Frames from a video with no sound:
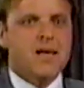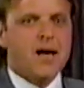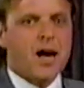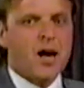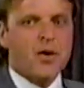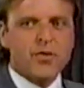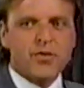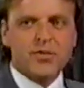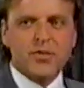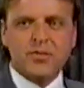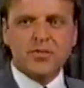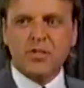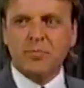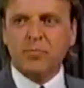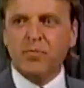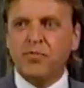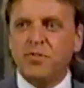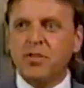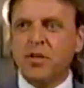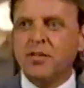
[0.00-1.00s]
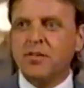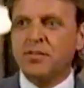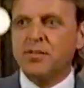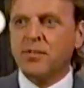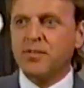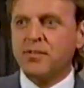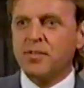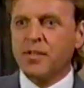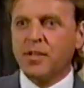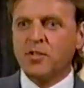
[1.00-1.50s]
Our system of
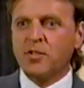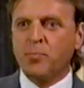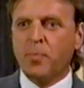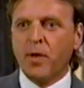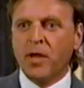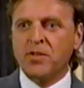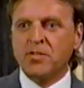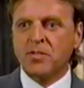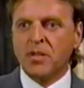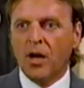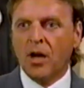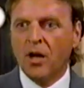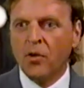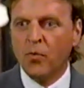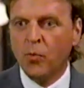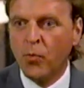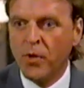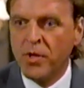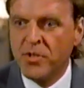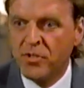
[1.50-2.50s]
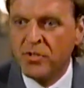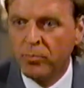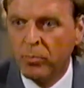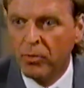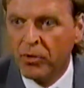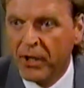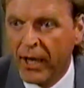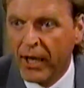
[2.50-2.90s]
justice is based on reasonable